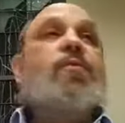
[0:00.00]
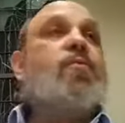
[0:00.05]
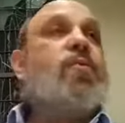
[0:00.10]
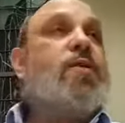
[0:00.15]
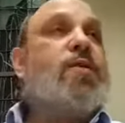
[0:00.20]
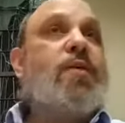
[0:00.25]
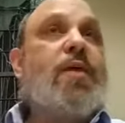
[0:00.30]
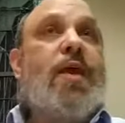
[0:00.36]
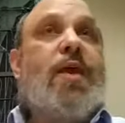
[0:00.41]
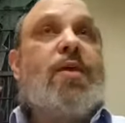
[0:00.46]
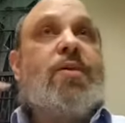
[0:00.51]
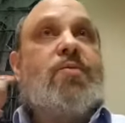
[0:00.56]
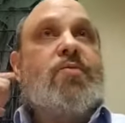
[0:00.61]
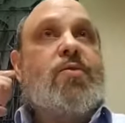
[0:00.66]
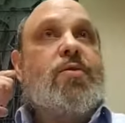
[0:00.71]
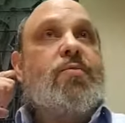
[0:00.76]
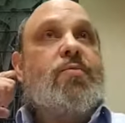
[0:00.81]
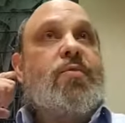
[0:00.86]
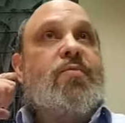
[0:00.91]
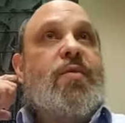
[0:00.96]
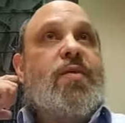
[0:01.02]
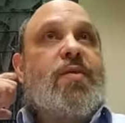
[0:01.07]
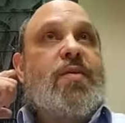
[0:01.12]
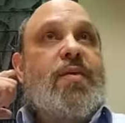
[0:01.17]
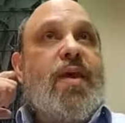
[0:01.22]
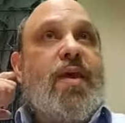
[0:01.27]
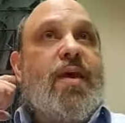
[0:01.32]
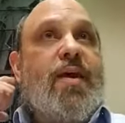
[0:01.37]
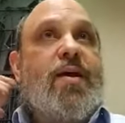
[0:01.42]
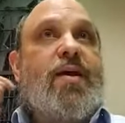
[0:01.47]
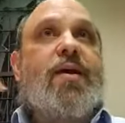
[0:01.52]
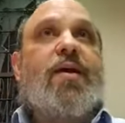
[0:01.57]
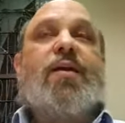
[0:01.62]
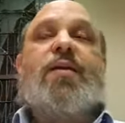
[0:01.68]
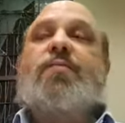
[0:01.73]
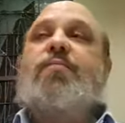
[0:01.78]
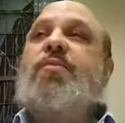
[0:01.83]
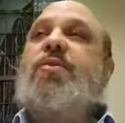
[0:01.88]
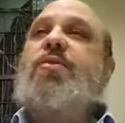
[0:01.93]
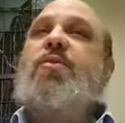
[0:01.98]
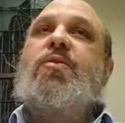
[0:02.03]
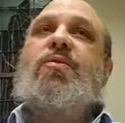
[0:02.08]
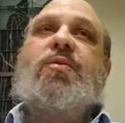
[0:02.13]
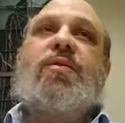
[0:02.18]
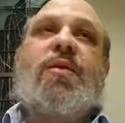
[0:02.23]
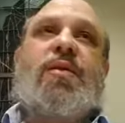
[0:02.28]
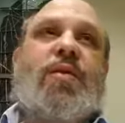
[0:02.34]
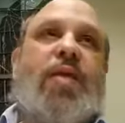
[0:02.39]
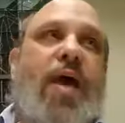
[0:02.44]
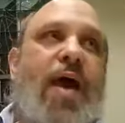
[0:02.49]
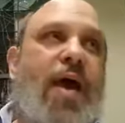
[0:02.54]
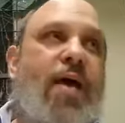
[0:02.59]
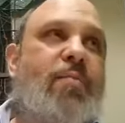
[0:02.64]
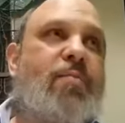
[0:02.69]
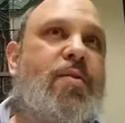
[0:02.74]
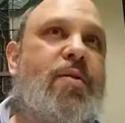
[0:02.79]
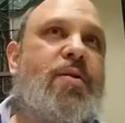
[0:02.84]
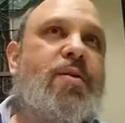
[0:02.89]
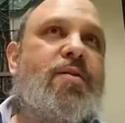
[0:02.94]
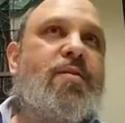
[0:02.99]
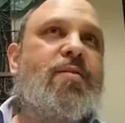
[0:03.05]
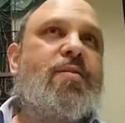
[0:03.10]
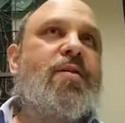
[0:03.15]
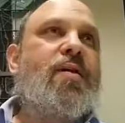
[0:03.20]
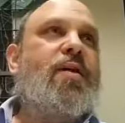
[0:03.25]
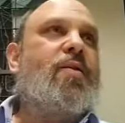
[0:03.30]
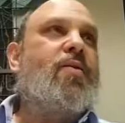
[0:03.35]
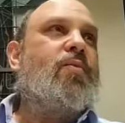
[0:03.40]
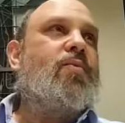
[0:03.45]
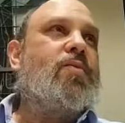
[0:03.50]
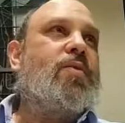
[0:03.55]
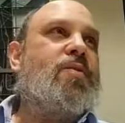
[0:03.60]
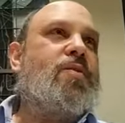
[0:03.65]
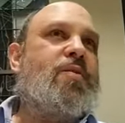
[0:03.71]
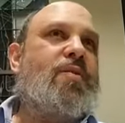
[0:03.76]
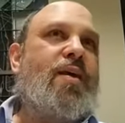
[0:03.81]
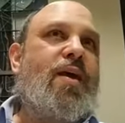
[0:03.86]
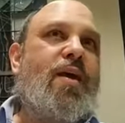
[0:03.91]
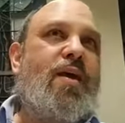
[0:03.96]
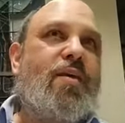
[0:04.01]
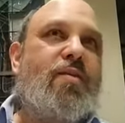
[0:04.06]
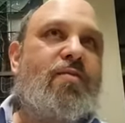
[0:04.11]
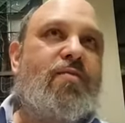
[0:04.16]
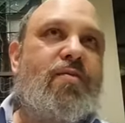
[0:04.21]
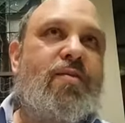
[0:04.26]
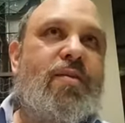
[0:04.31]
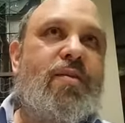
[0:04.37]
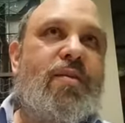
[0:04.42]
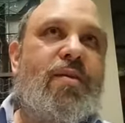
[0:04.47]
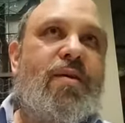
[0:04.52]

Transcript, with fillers: We're saying the word mevaser because the tablets were saved.